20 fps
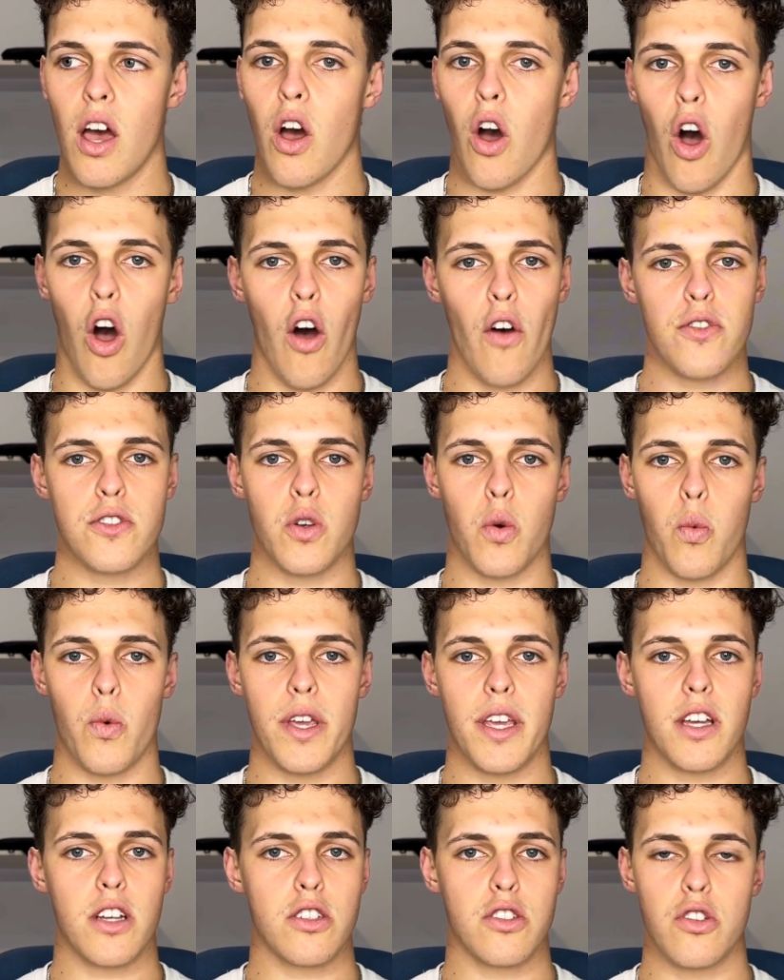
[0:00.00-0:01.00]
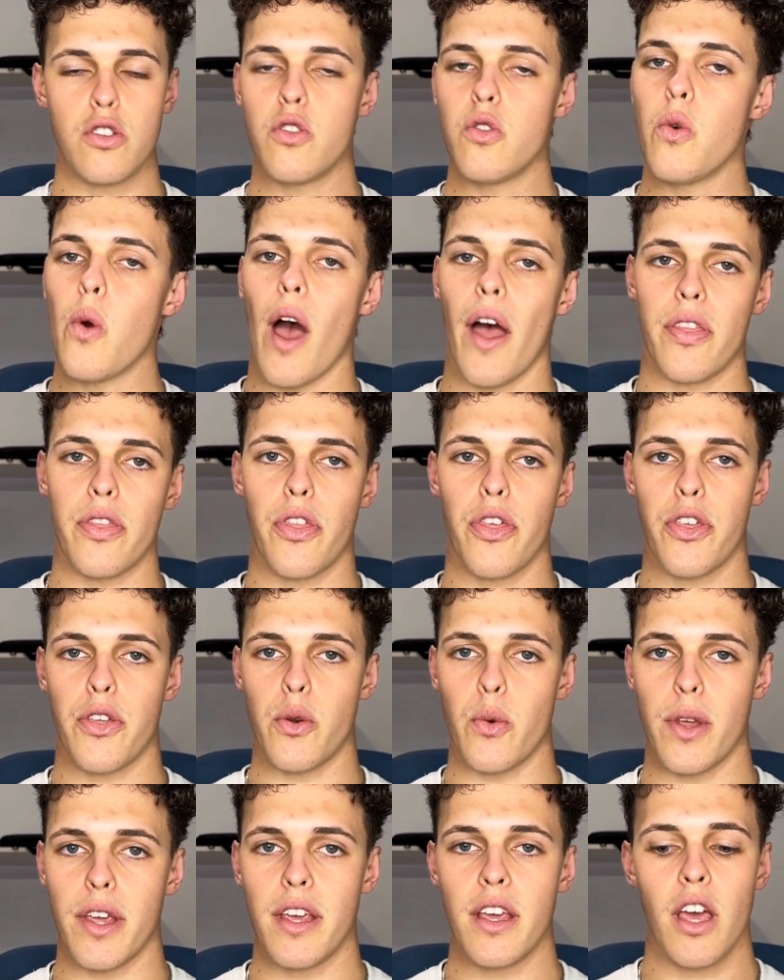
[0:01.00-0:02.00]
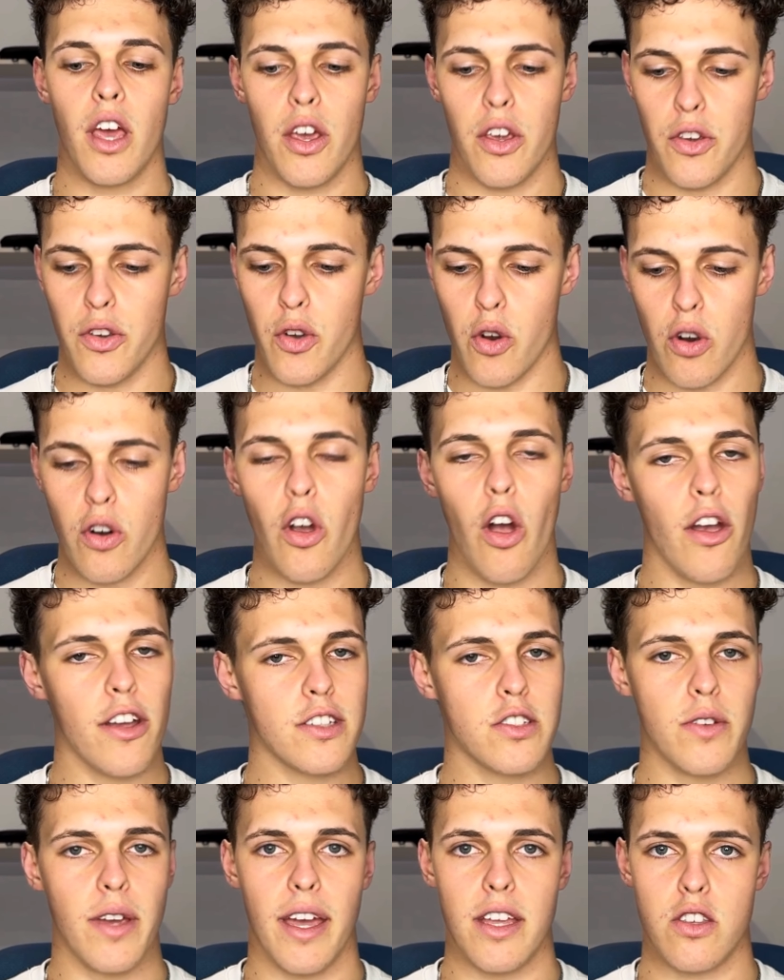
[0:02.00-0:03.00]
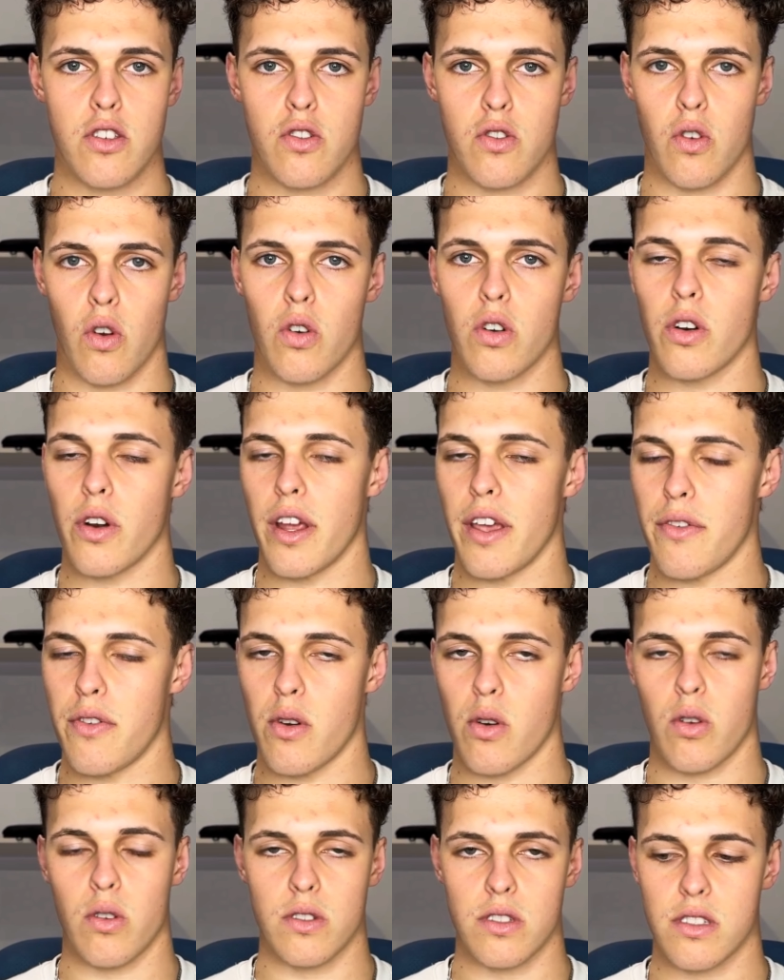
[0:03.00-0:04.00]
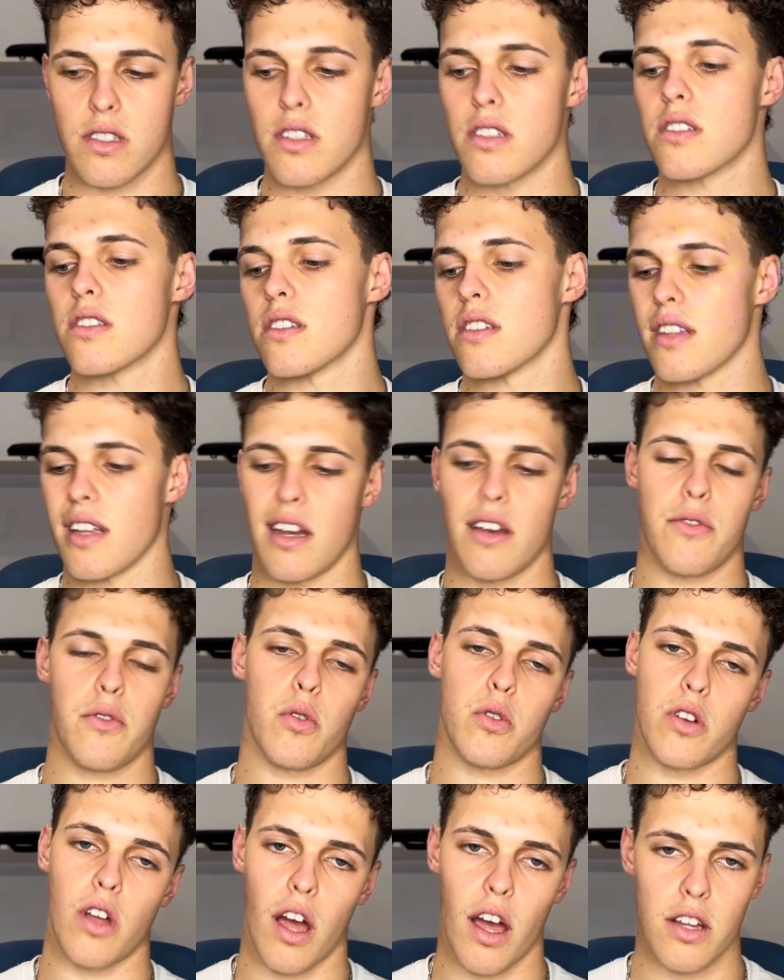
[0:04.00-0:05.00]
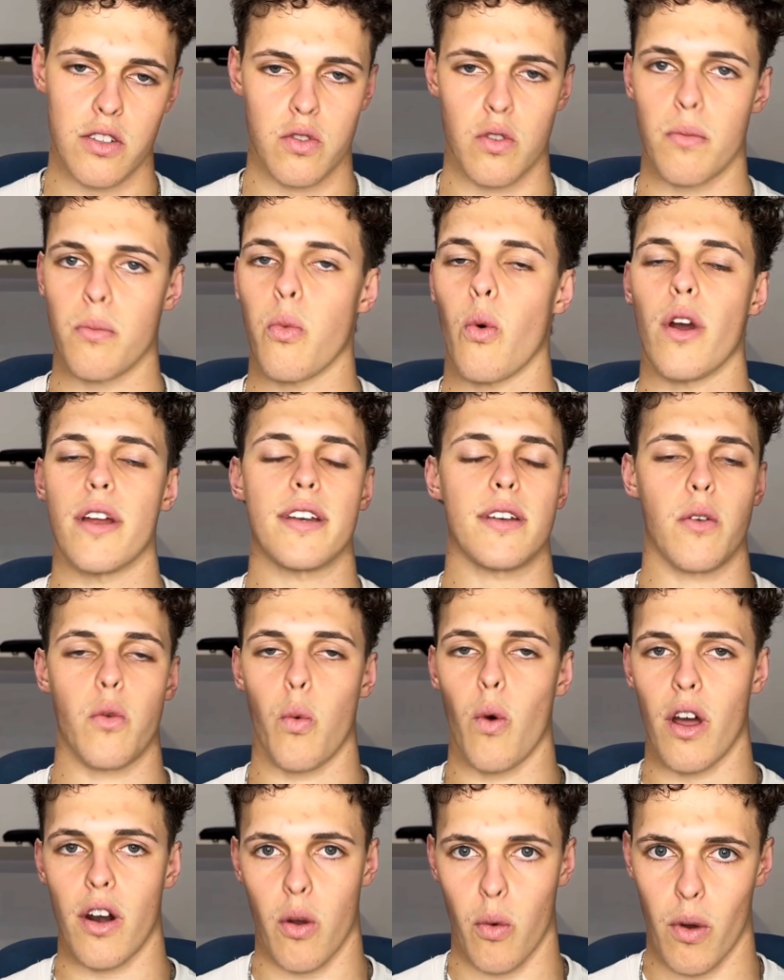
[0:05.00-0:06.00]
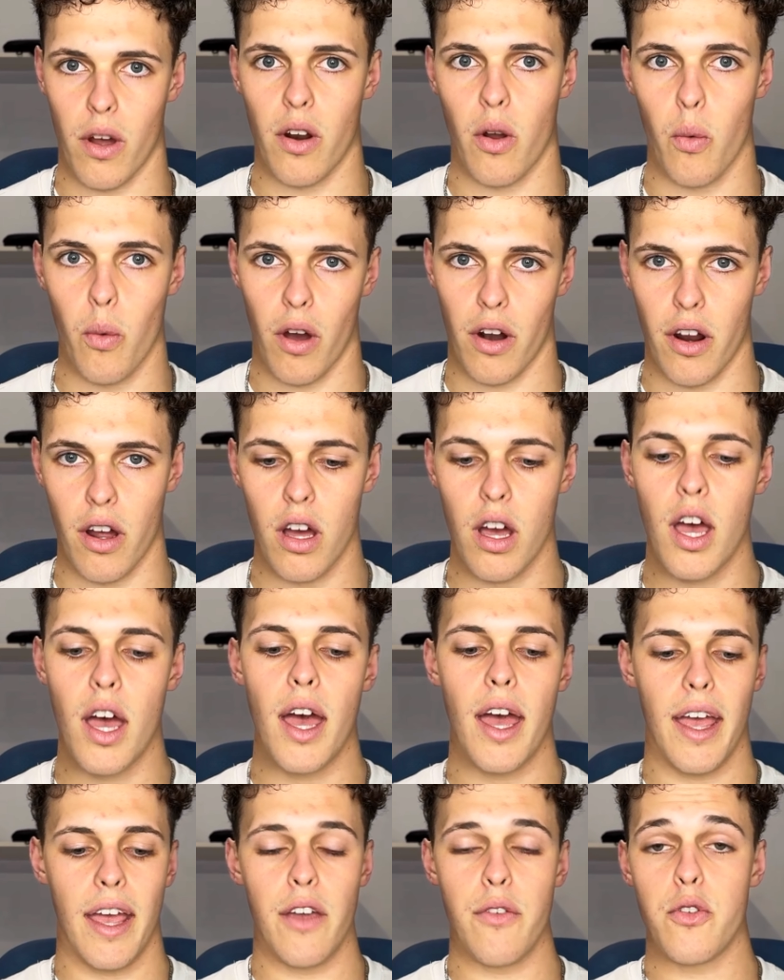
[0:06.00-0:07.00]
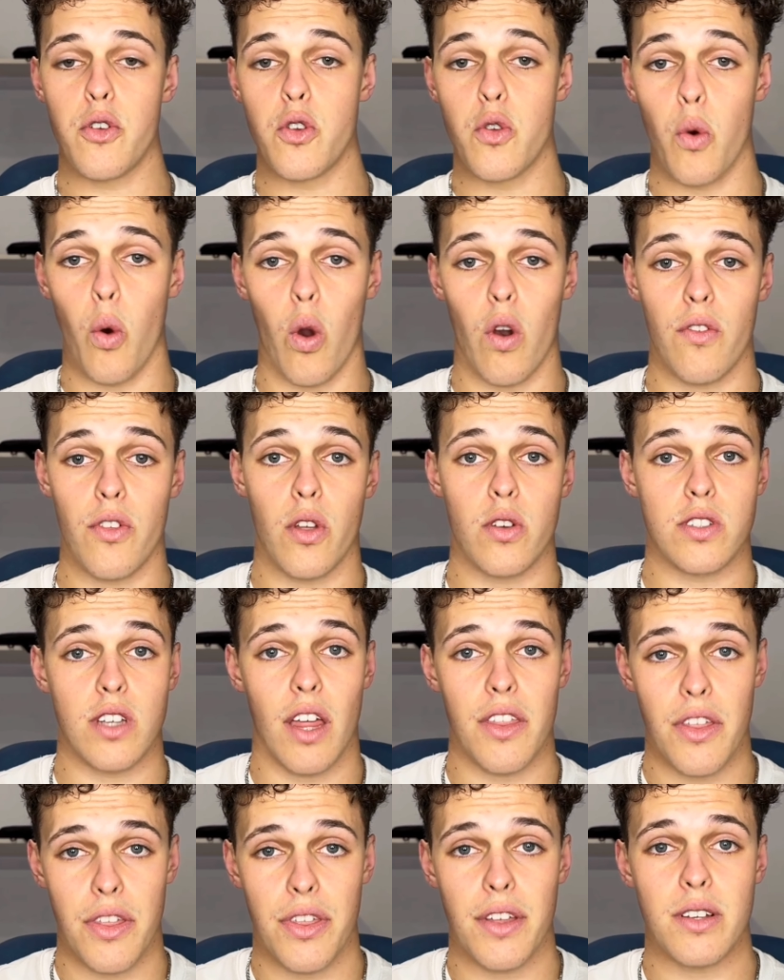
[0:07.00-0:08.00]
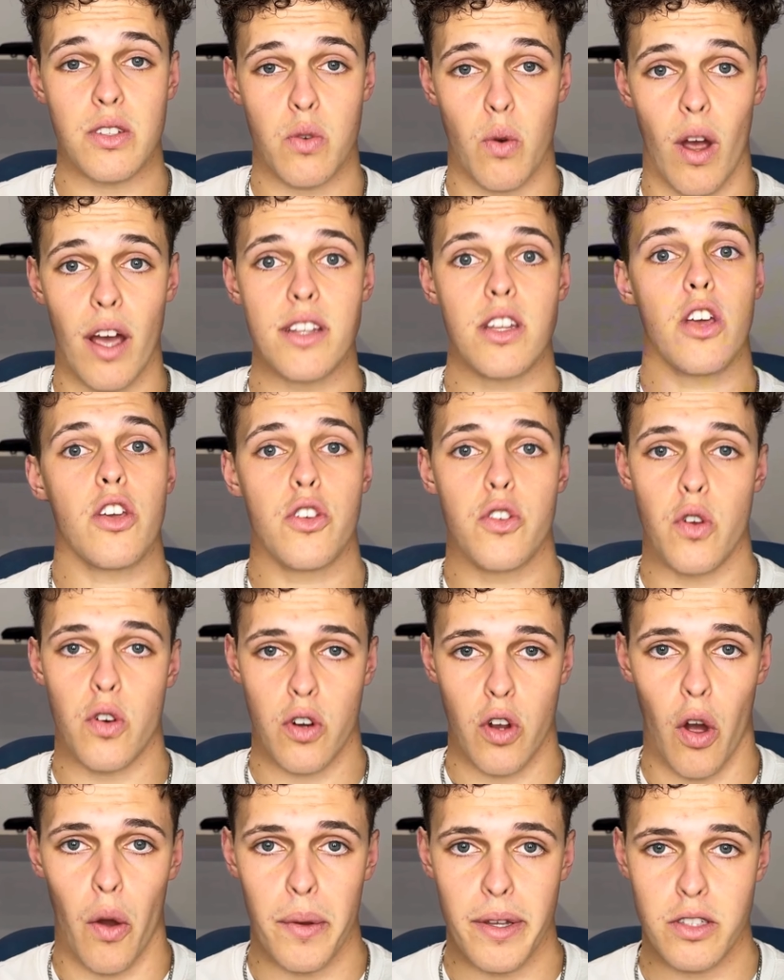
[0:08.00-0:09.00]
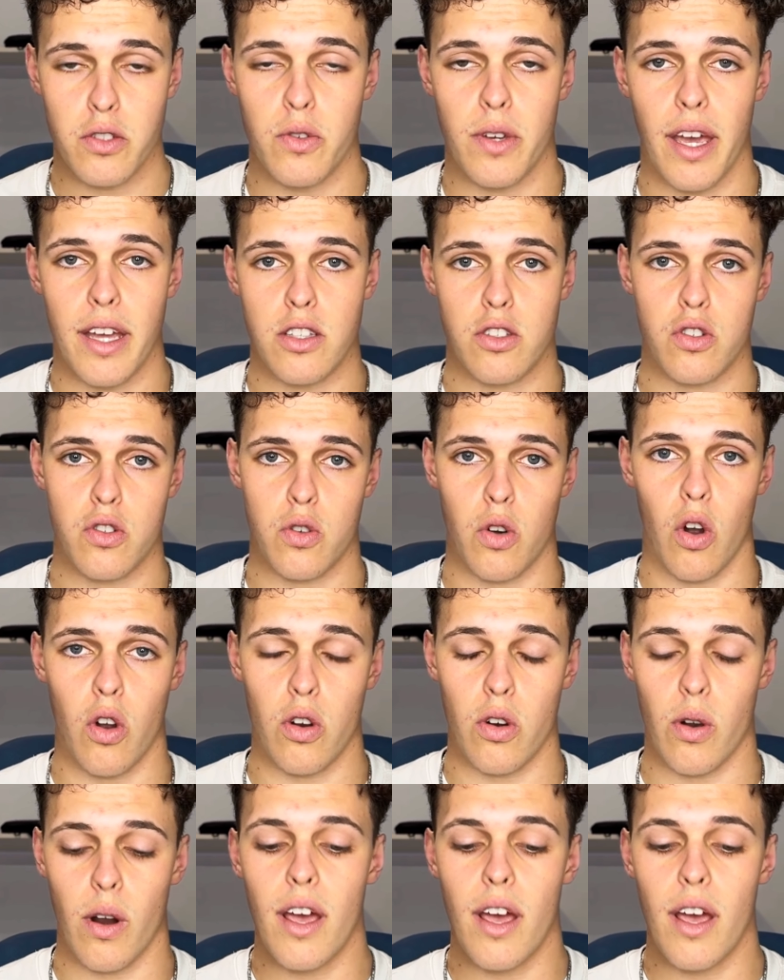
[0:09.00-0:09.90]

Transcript: After week 2 and 3, you're going to get stronger if you're consistent and if your diet's on point and wada. If you do all of those other things right, you're going to get stronger.